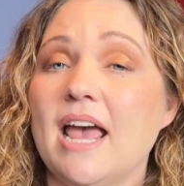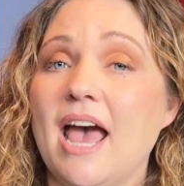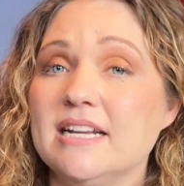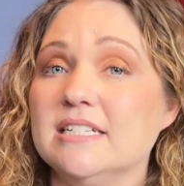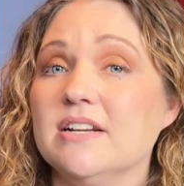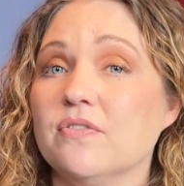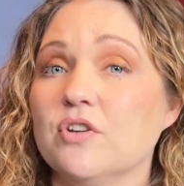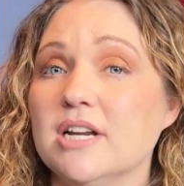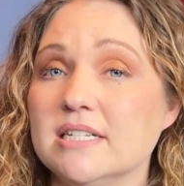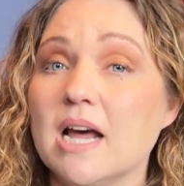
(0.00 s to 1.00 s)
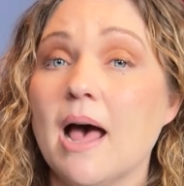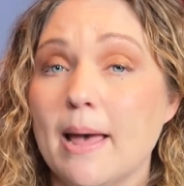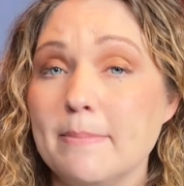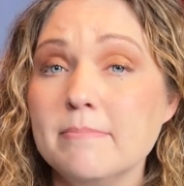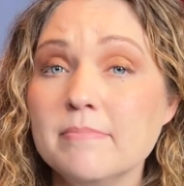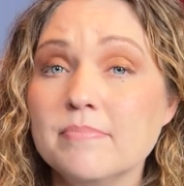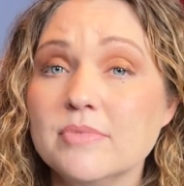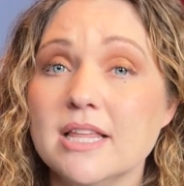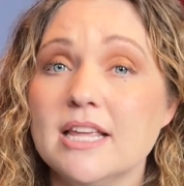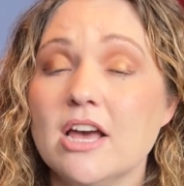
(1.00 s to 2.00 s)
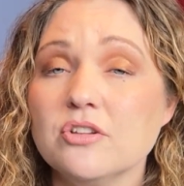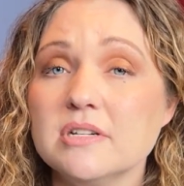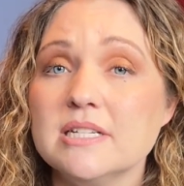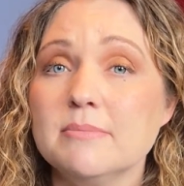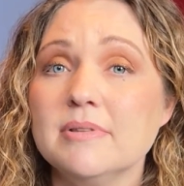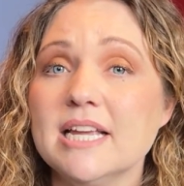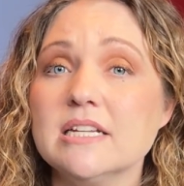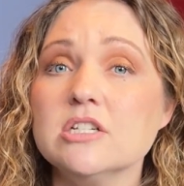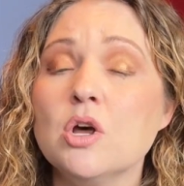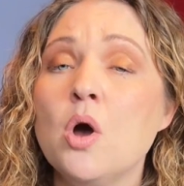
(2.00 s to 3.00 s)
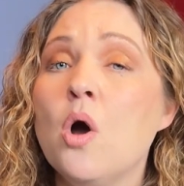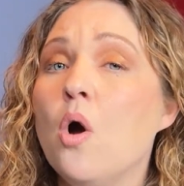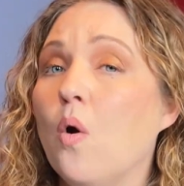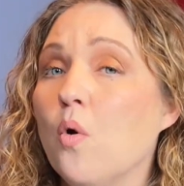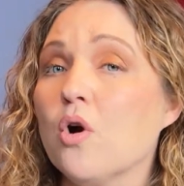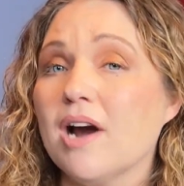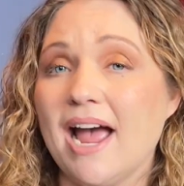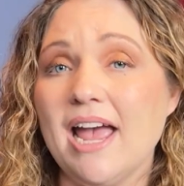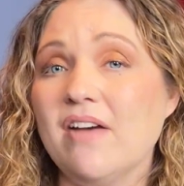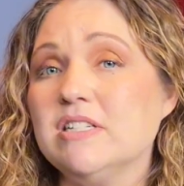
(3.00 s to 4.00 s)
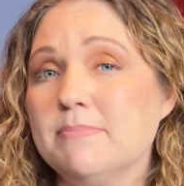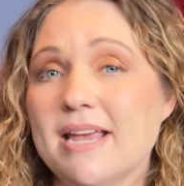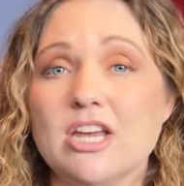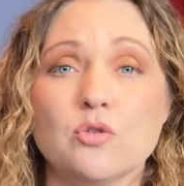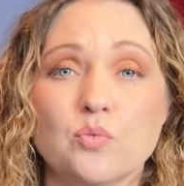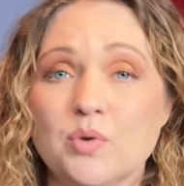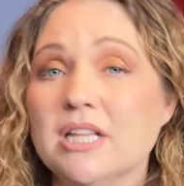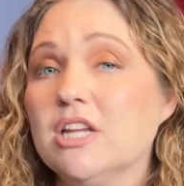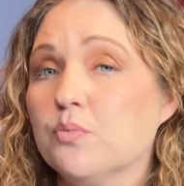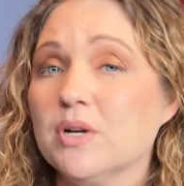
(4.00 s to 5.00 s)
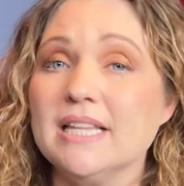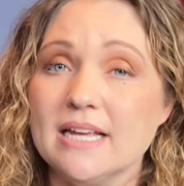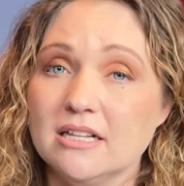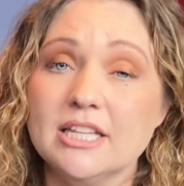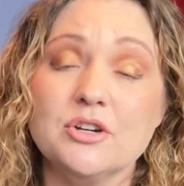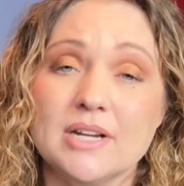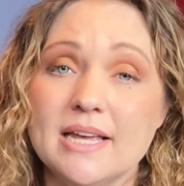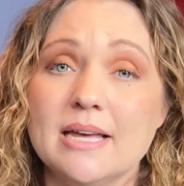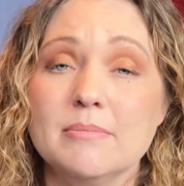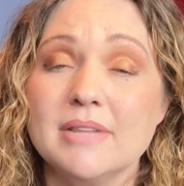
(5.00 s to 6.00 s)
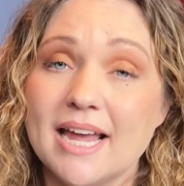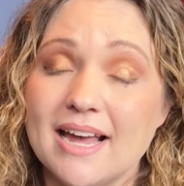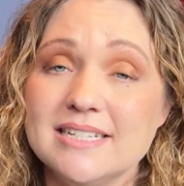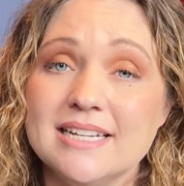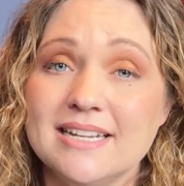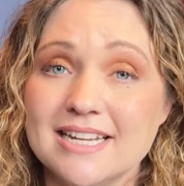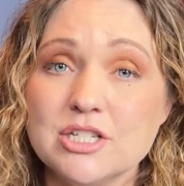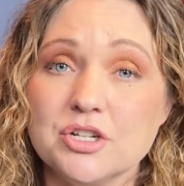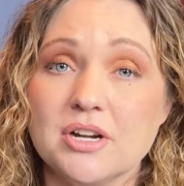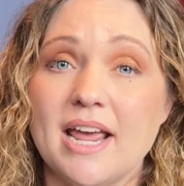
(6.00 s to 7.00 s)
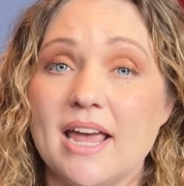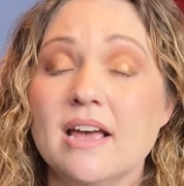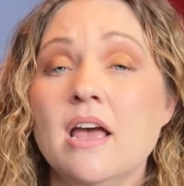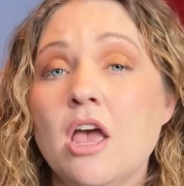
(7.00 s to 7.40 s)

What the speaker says: at a different time than the other siblings, or I have to make it really, really clear to him, like I did yesterday.